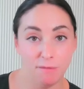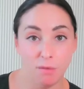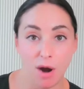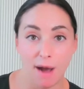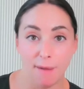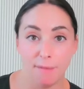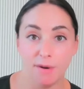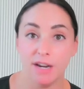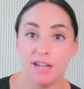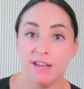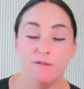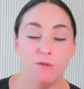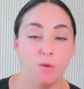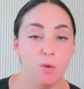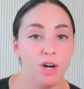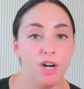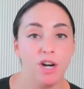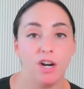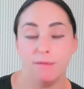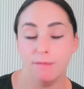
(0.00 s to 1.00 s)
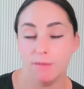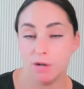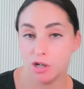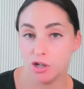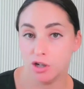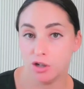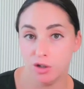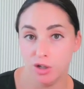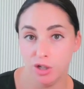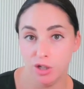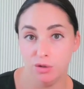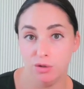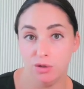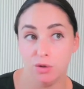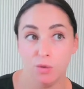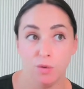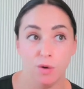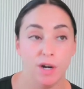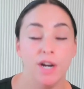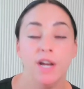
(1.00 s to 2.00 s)
property for commercial use
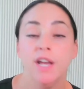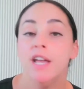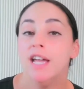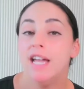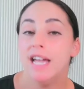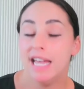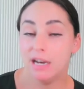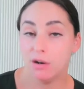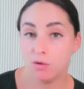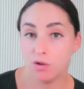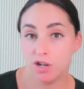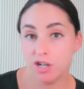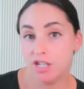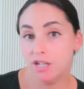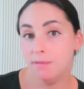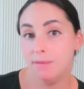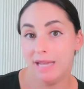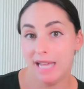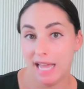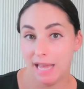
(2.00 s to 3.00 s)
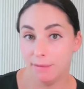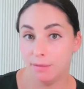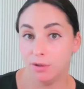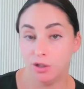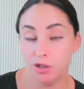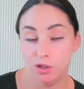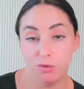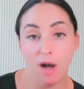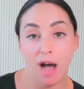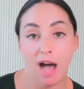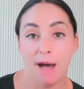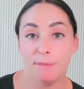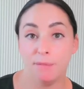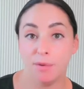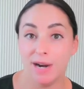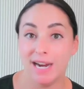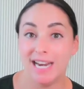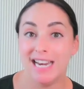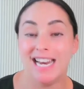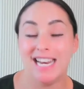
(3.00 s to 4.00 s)
or in order to be able to
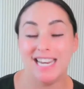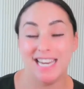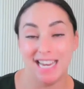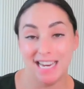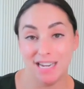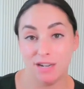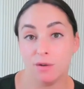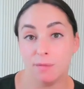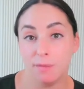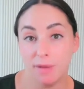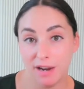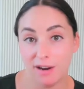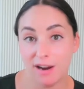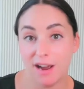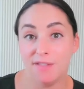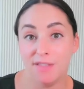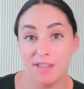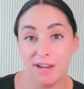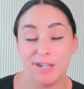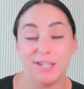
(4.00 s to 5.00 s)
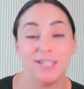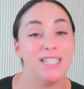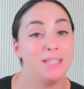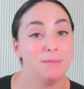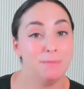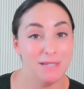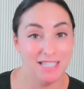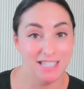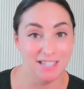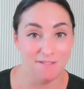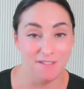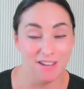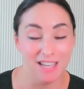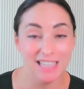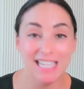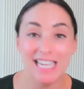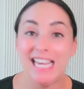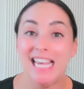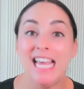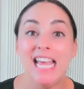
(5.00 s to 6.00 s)
operate an indoor playground there
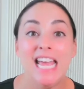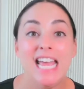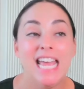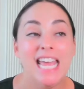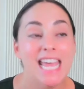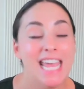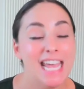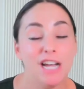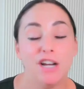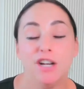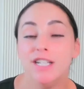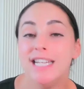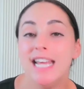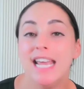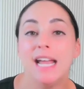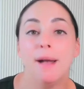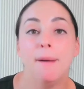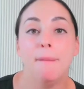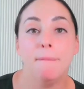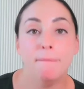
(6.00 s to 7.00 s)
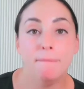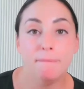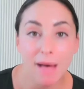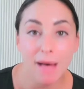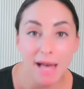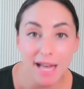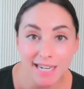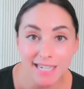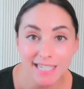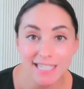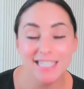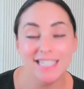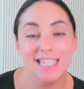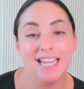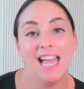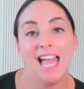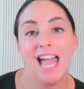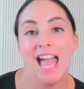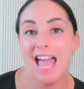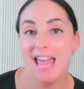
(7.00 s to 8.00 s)
specifically, it could take months
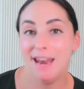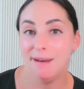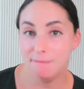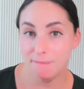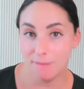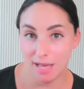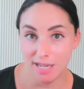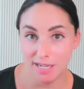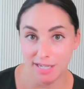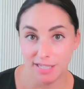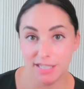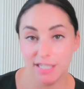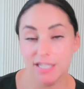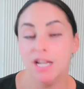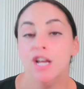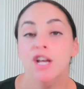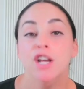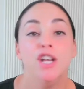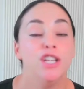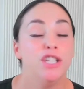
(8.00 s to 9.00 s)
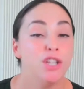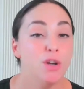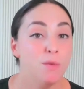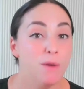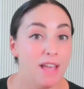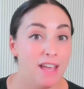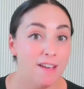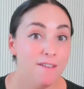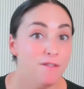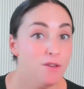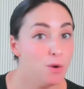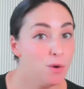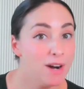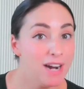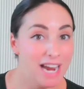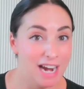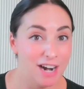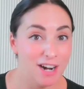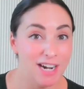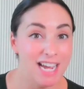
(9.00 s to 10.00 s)
and months. So if
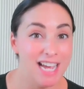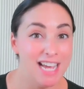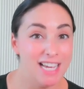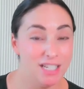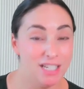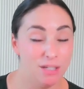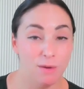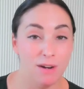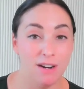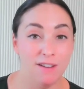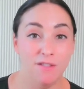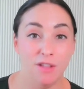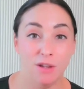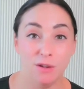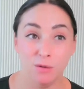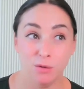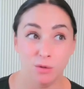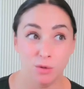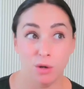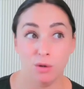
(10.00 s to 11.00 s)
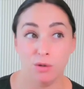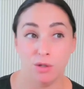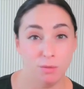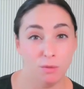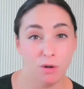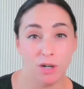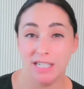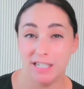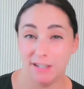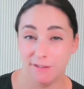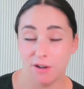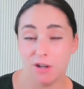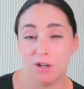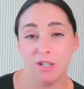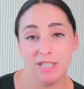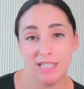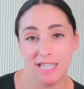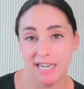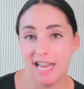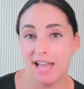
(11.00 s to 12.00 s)
your area is one of those more
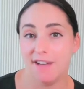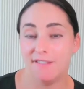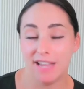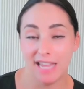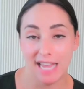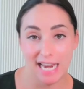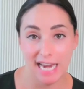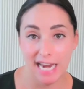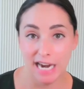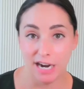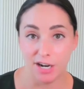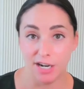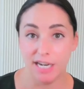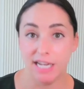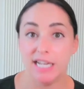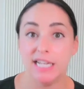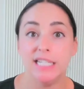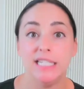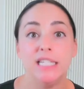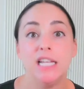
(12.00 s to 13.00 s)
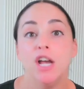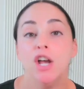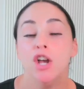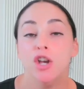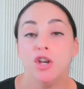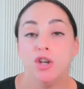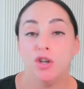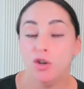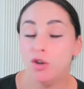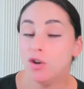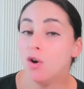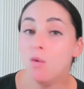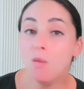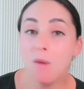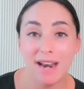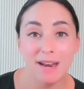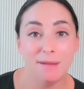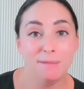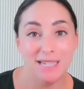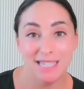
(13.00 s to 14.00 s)
difficult to navigate areas, you don't
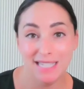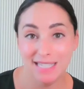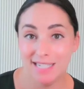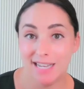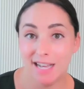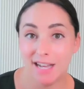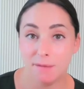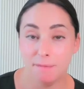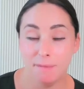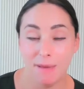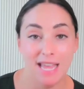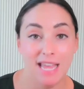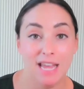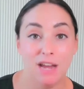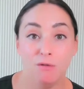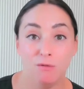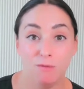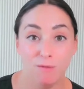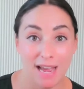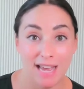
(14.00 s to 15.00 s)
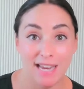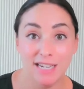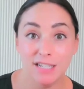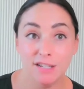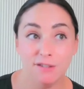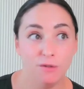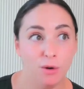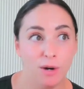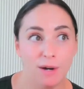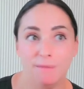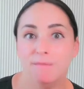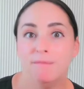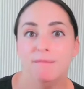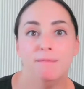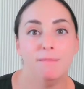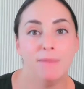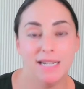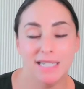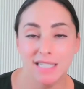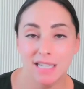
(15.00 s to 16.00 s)
want to be stuck paying rent for
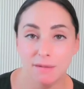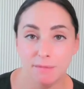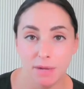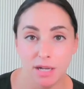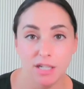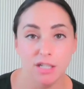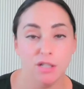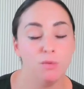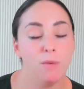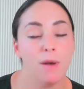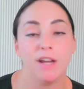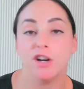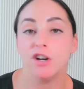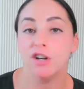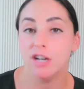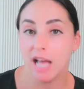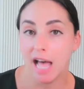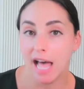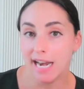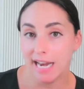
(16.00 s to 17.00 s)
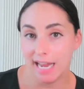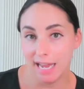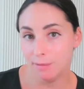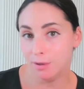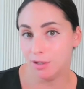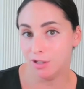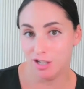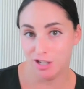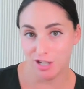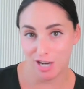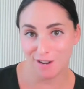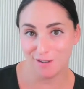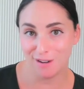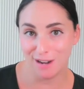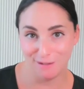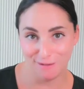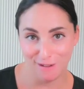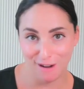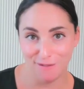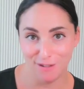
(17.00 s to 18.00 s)
months and months while you're not able to
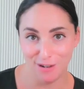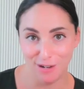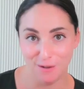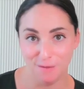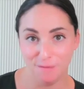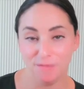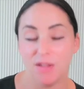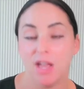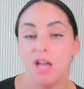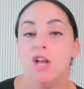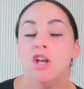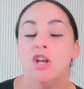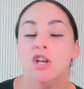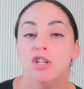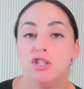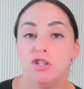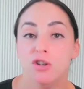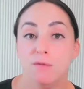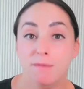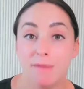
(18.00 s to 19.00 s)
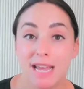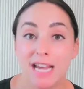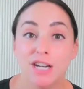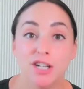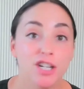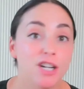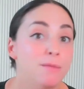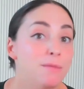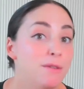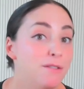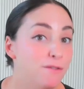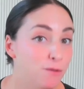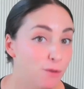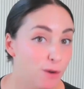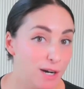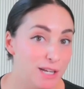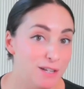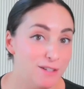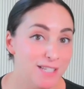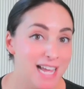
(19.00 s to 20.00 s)
generate revenue. So make sure before
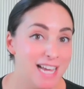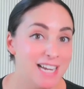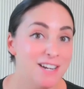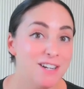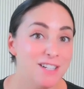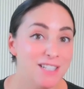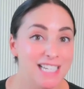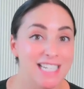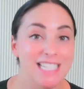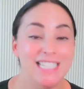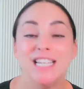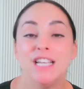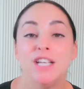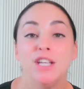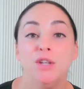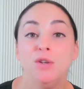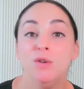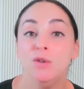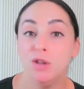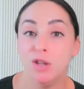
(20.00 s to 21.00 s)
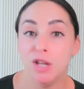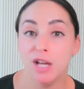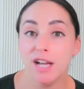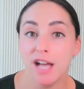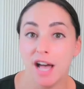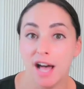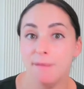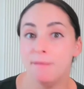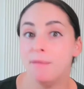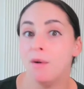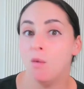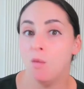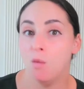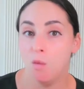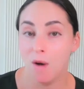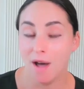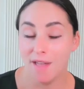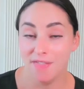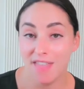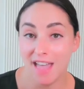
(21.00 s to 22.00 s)
you sign your lease, you look up
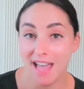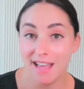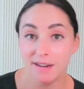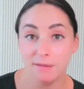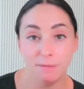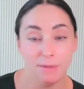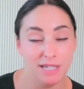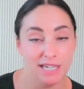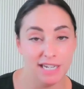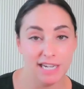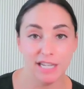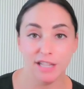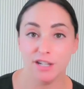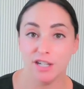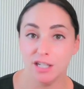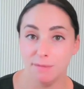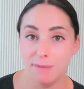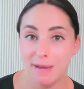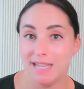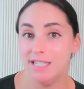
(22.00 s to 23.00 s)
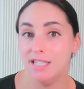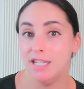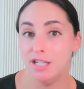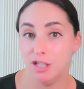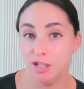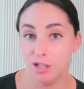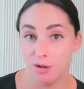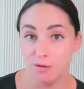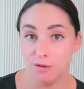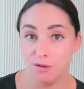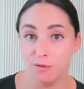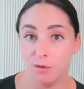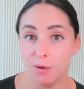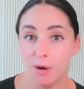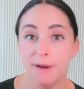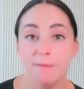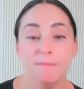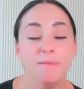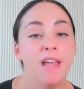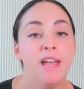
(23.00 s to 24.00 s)
what that particular space is zoned
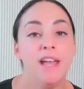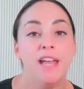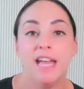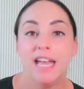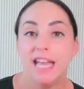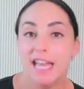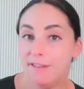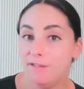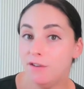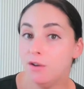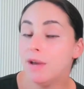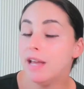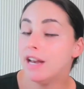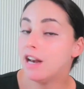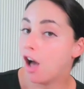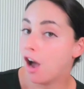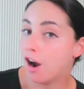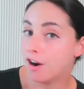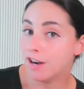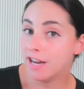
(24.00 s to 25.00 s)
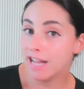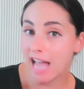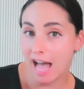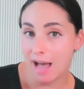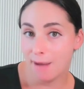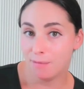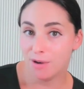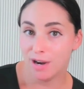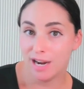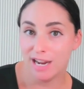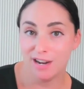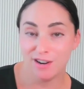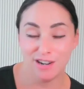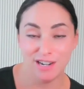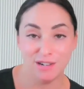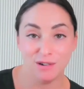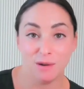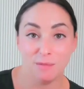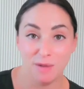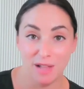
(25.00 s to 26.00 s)
for, if you can already operate your
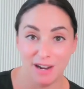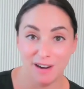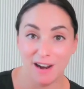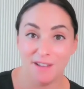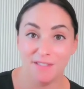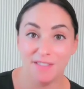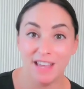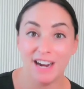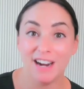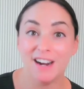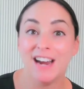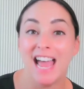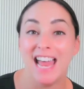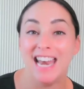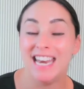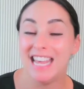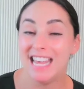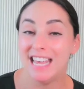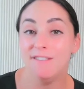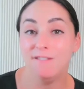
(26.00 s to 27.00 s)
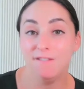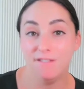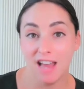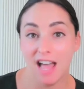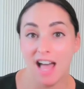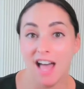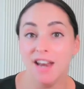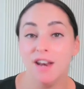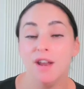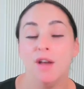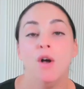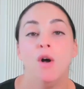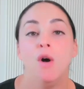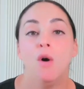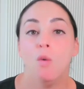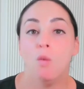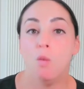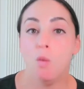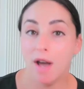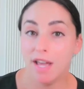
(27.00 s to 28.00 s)
indoor playground there, and if not,
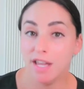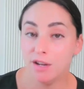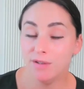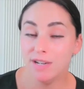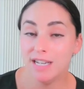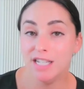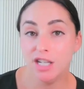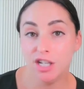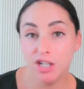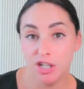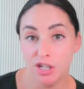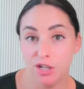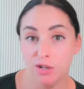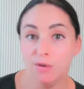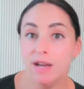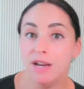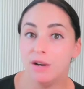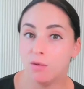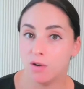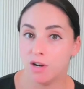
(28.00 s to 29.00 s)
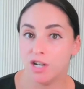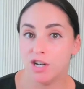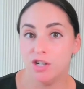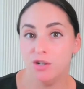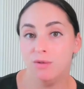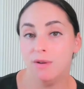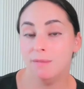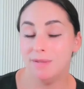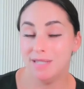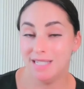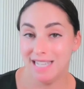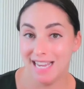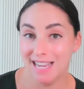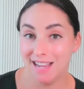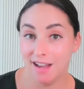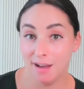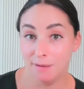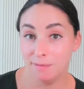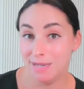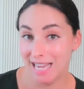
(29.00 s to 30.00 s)
what you need to do in order to
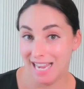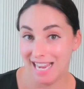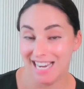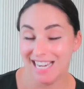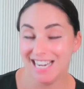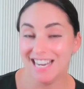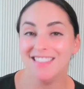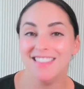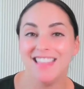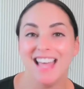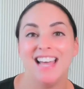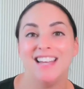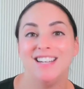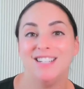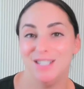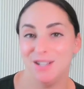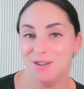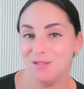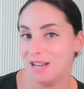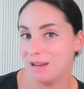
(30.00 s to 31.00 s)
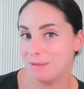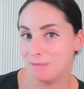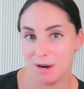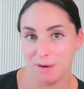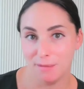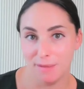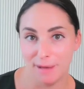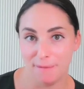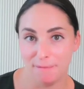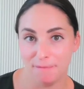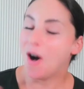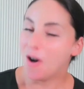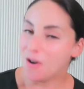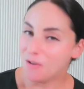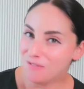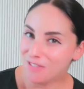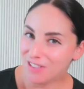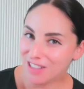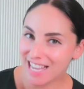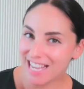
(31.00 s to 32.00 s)
obtain that zoning permit.
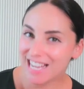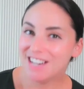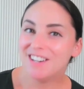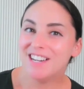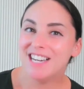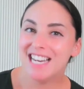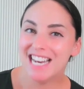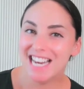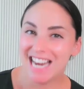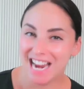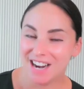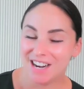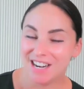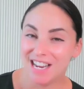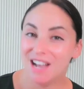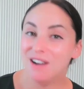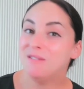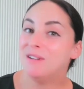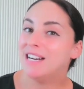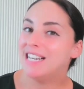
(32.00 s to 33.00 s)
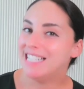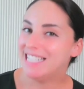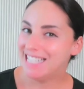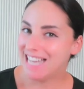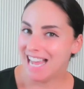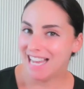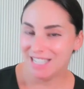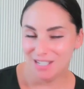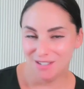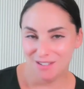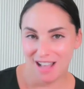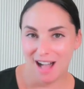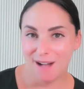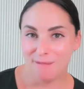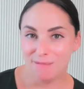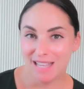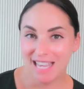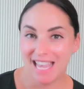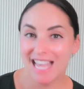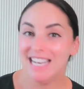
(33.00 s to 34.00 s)
Hopefully you're in an area where it's not too
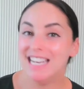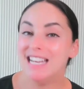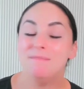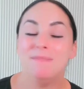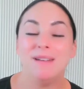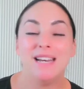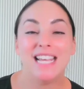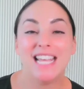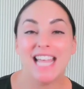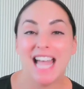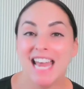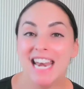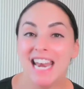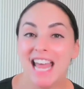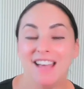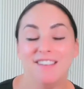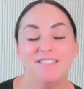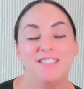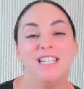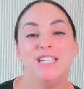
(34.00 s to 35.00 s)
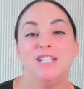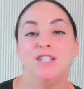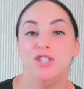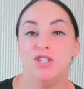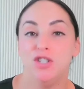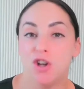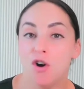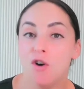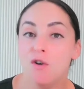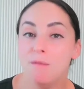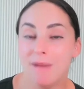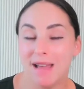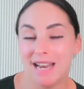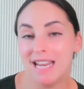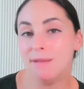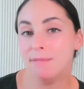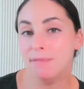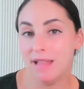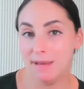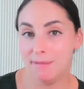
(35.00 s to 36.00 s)
complicated, but again, I've seen so
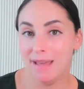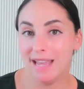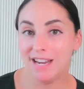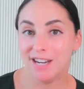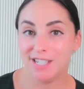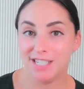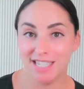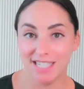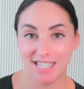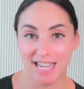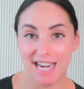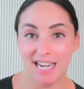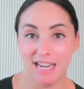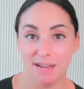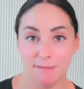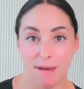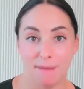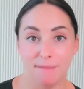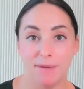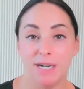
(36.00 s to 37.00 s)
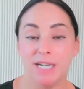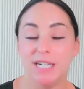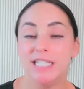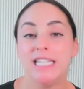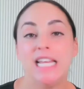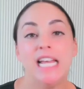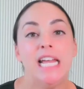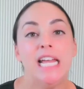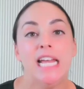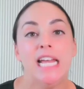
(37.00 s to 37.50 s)
many Playmaker Society members